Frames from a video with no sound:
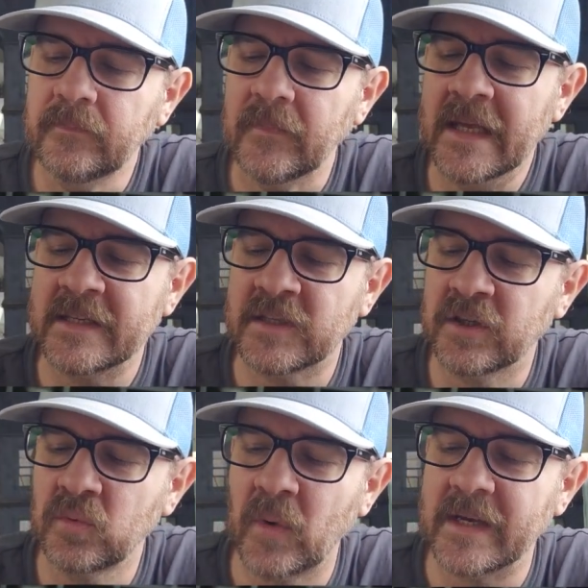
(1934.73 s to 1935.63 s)
and it's a
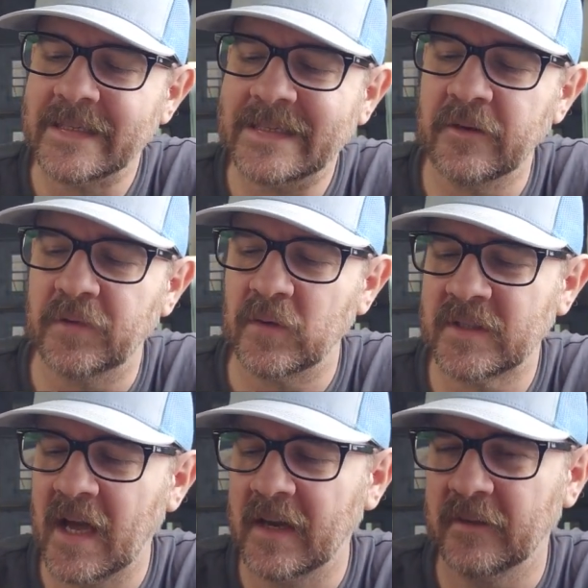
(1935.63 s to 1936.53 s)
good way to give those
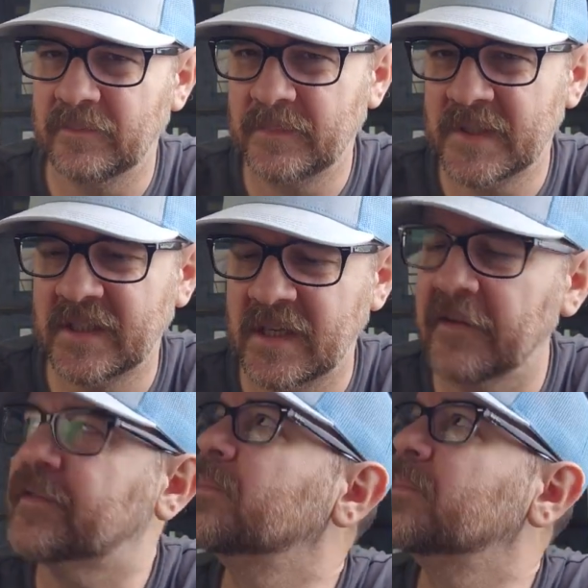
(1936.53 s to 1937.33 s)
kind of scuffed